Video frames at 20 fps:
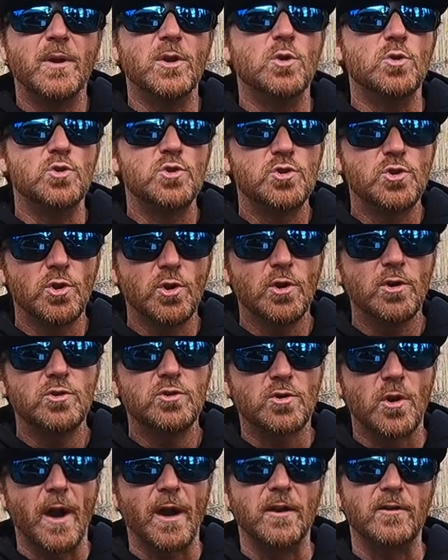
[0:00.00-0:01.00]
But you should
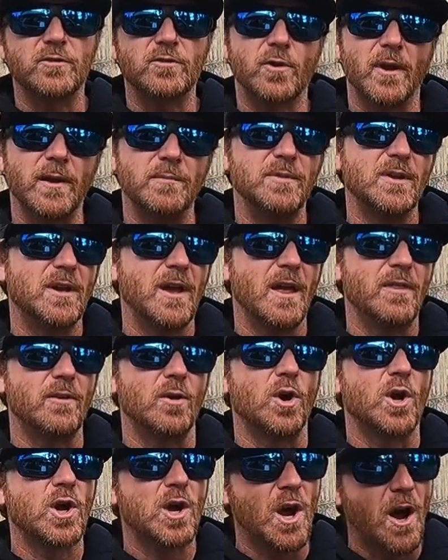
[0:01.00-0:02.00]
try to scrape together
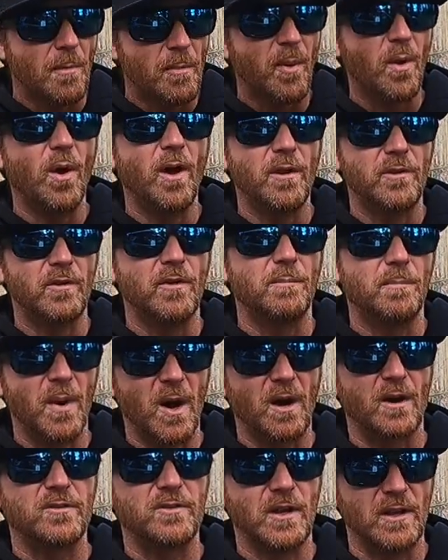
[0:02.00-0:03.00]
a couple hundred
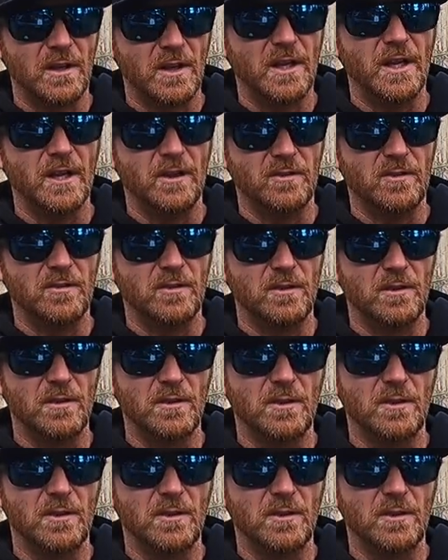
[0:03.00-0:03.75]
bucks at least.